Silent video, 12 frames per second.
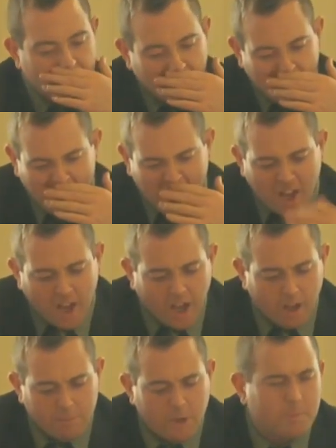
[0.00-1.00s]

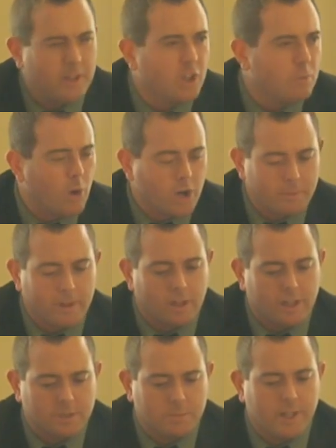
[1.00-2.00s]
It could be a little more, could be a
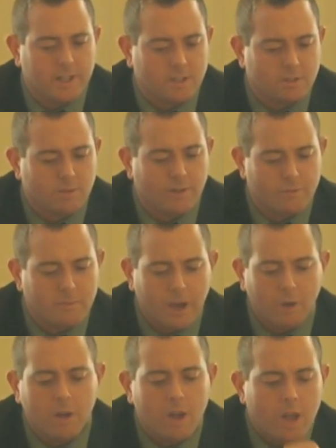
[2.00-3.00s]
little less, but that's the rough
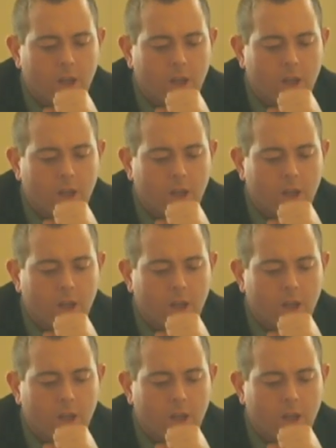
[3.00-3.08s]
now.